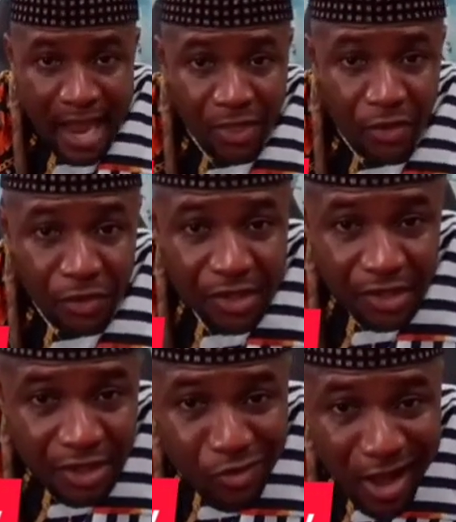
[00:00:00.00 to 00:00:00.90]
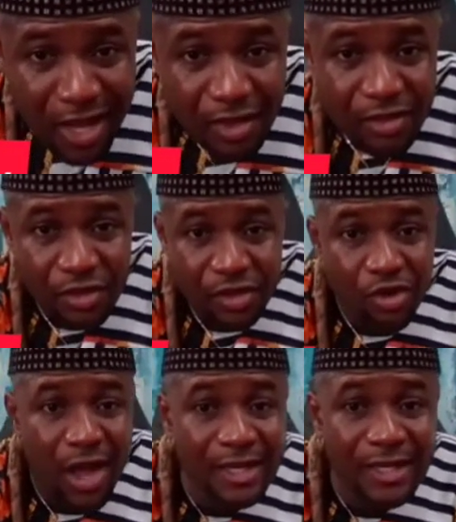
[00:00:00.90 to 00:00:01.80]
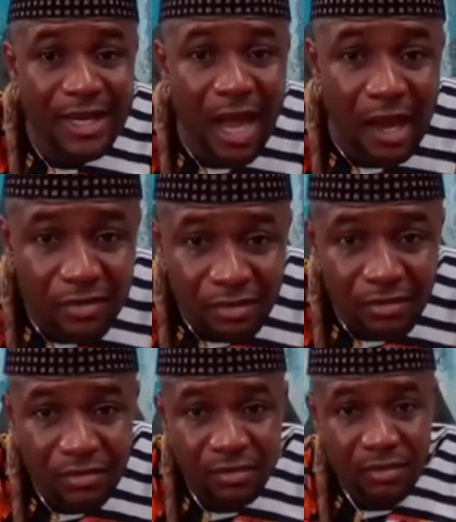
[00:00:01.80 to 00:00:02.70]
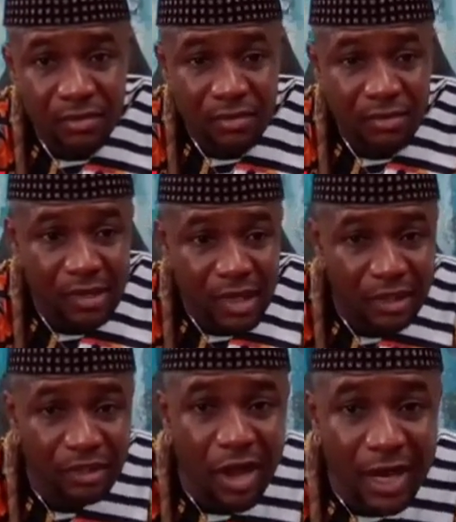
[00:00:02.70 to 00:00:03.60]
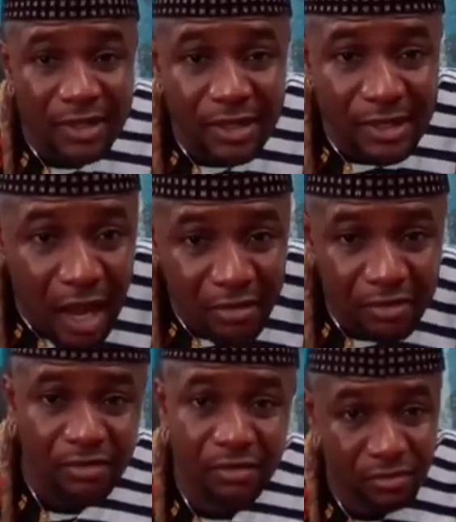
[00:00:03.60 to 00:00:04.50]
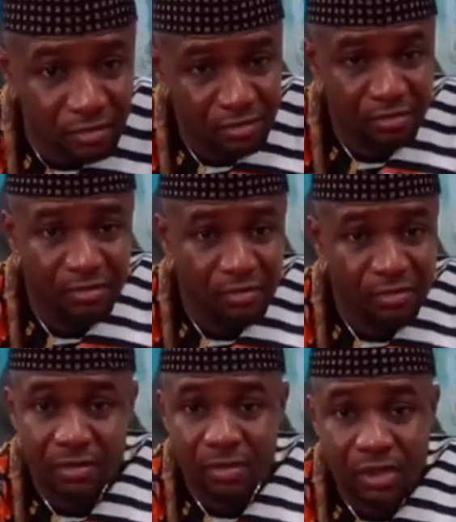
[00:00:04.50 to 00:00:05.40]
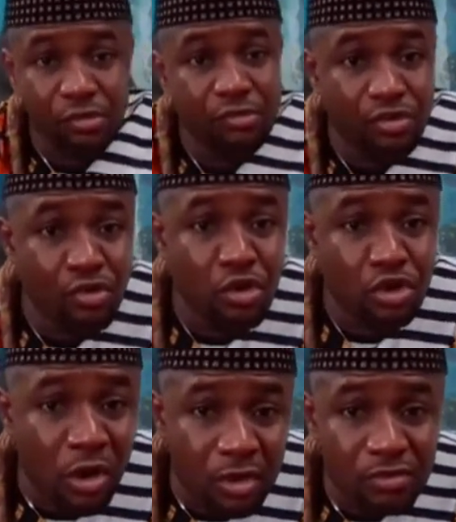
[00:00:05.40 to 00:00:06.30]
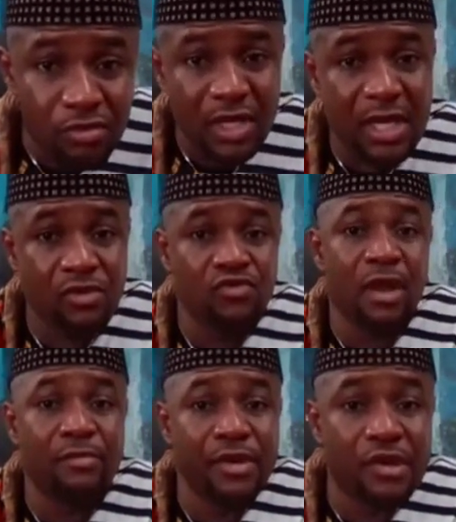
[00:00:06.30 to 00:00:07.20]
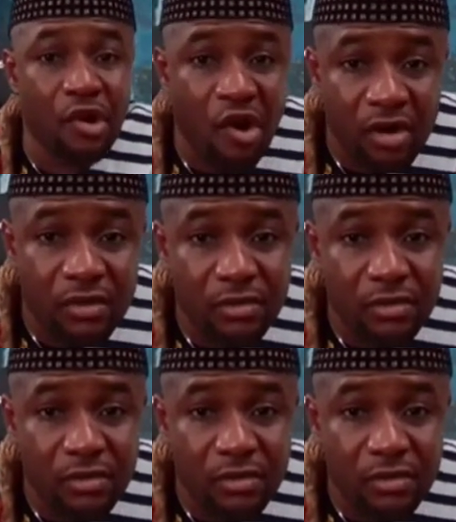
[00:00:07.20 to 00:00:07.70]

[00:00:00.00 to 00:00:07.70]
I don't know the reason why your hand did down. As your hand did down, this is who will talk. When you were bigger,